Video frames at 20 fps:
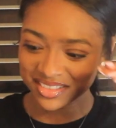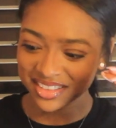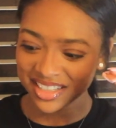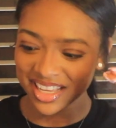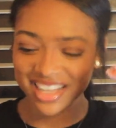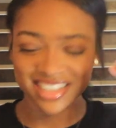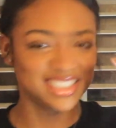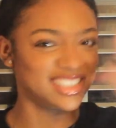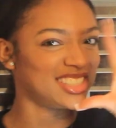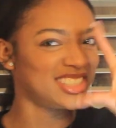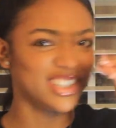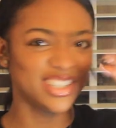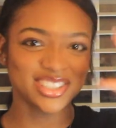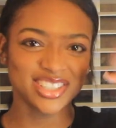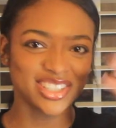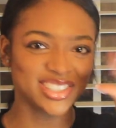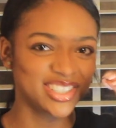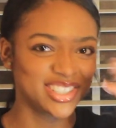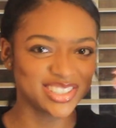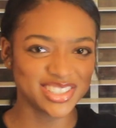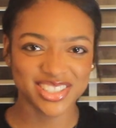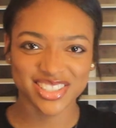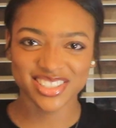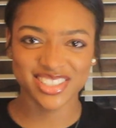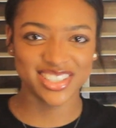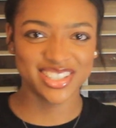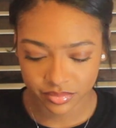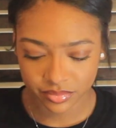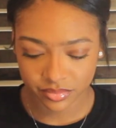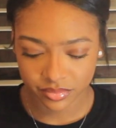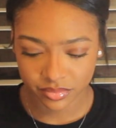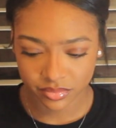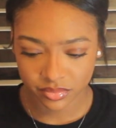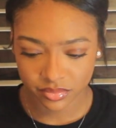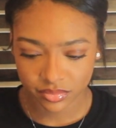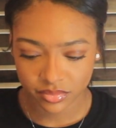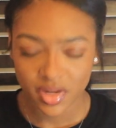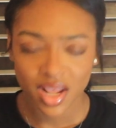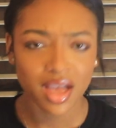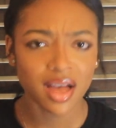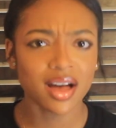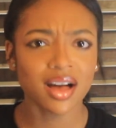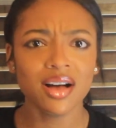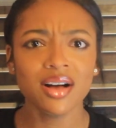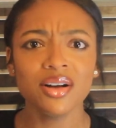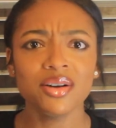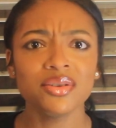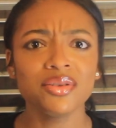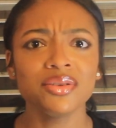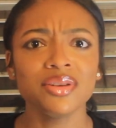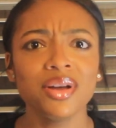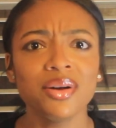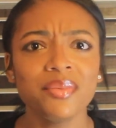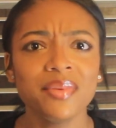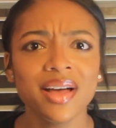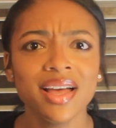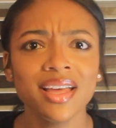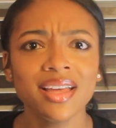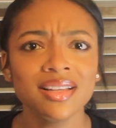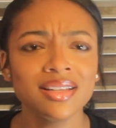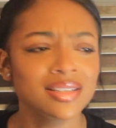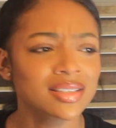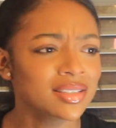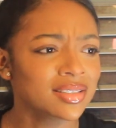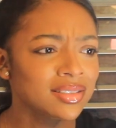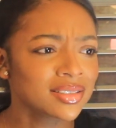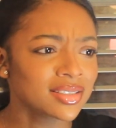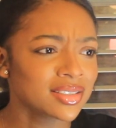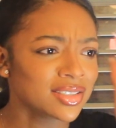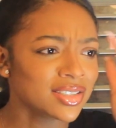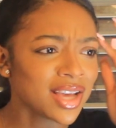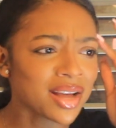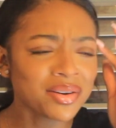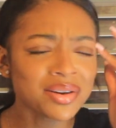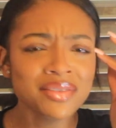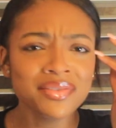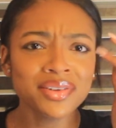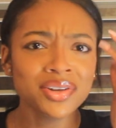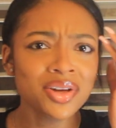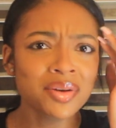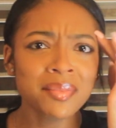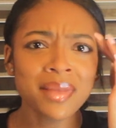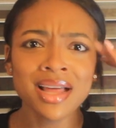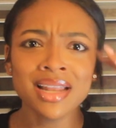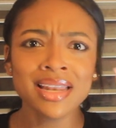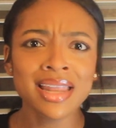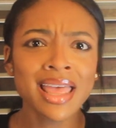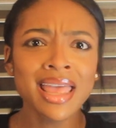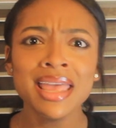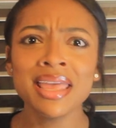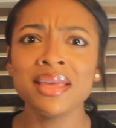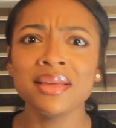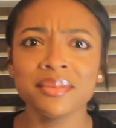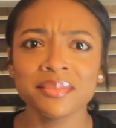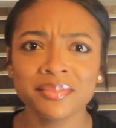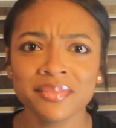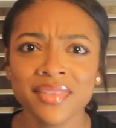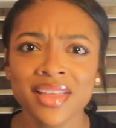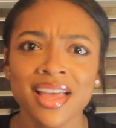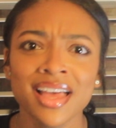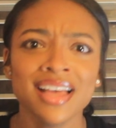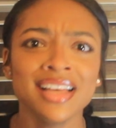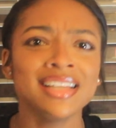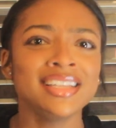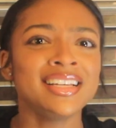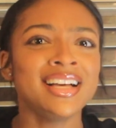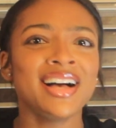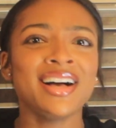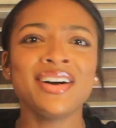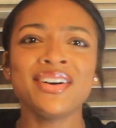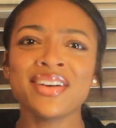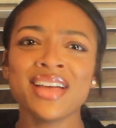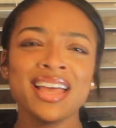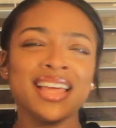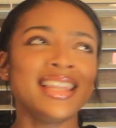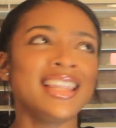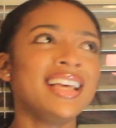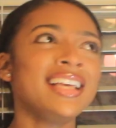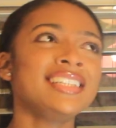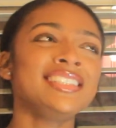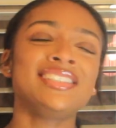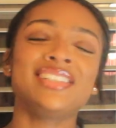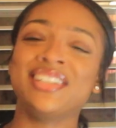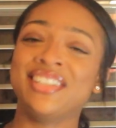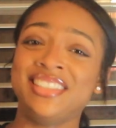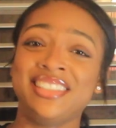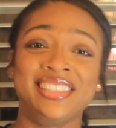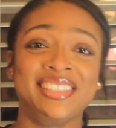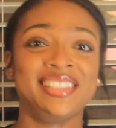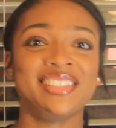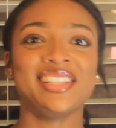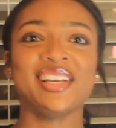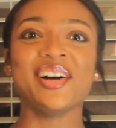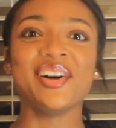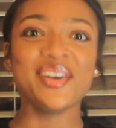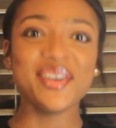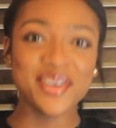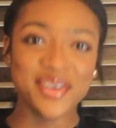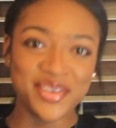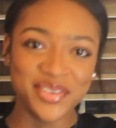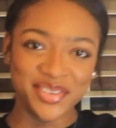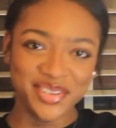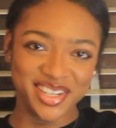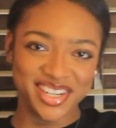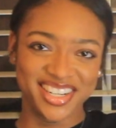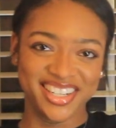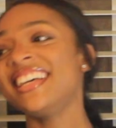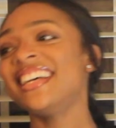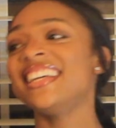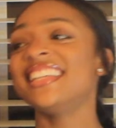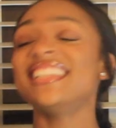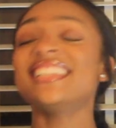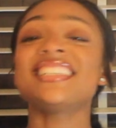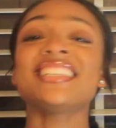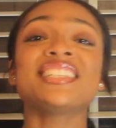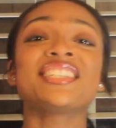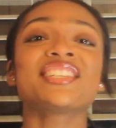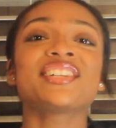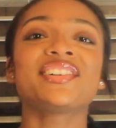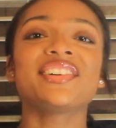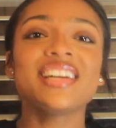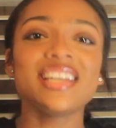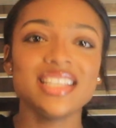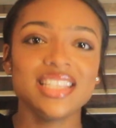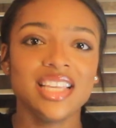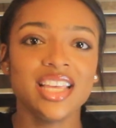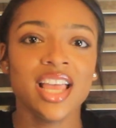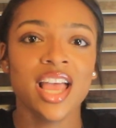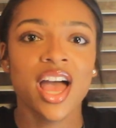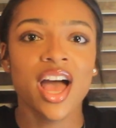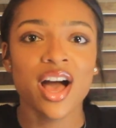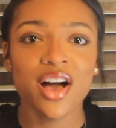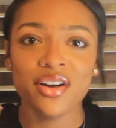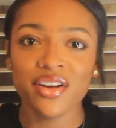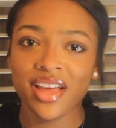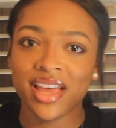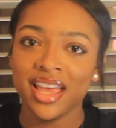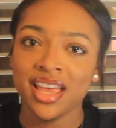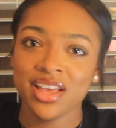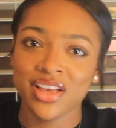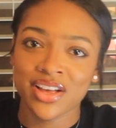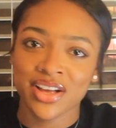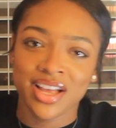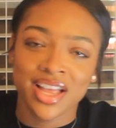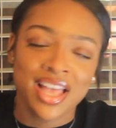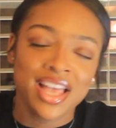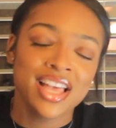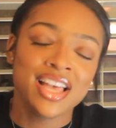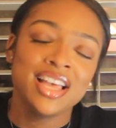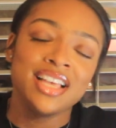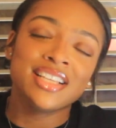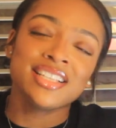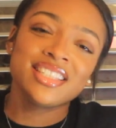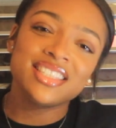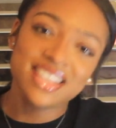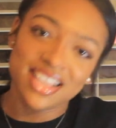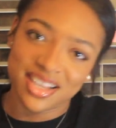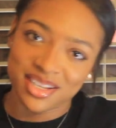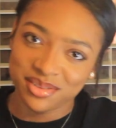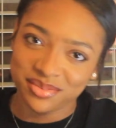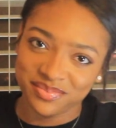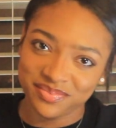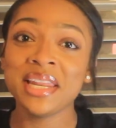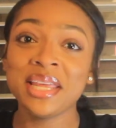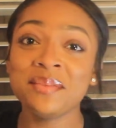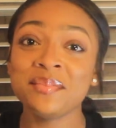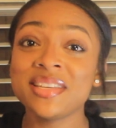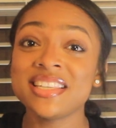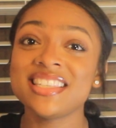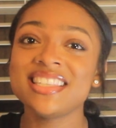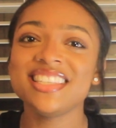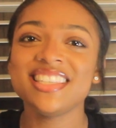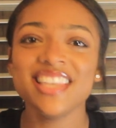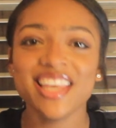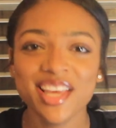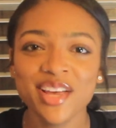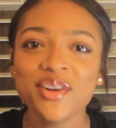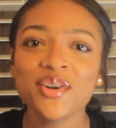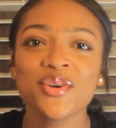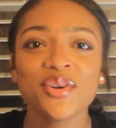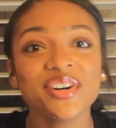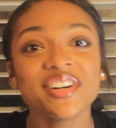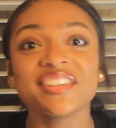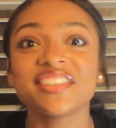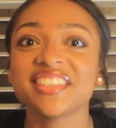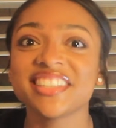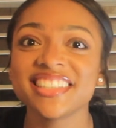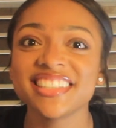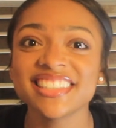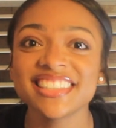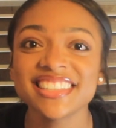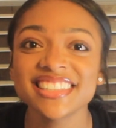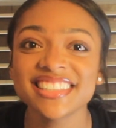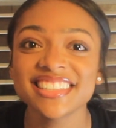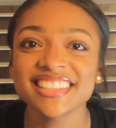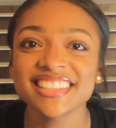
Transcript: I just talk. Oh, you know what? Y'all don't even know my name. Okay, let's start this. Oh, this is crazy. Okay, so my name is T Cora